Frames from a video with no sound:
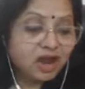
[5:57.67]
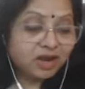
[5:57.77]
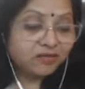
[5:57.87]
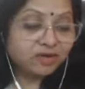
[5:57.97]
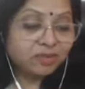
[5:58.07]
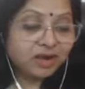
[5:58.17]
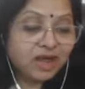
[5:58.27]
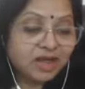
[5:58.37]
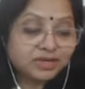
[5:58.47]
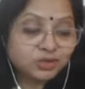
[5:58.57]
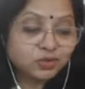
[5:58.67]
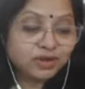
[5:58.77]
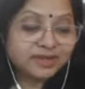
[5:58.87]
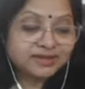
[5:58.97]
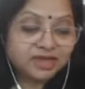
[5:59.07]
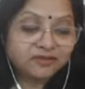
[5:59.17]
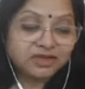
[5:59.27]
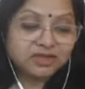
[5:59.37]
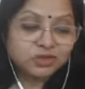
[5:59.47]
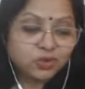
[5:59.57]
And from last 2 days, I
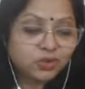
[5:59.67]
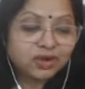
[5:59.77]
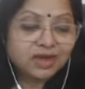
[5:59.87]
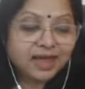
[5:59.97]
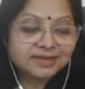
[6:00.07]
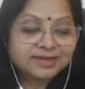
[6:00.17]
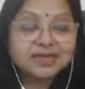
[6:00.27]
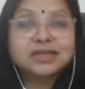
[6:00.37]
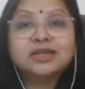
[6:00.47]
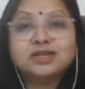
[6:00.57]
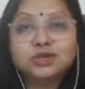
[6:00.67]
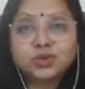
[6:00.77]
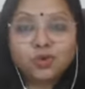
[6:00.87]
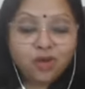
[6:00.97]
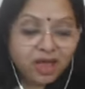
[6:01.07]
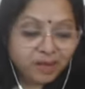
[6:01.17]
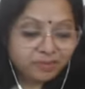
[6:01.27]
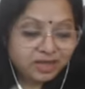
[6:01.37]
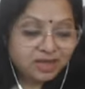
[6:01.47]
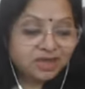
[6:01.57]
feel so relaxed, so
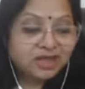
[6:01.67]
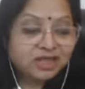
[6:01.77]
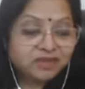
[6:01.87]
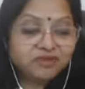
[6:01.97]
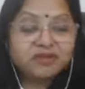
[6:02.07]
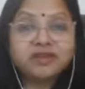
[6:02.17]
happy, even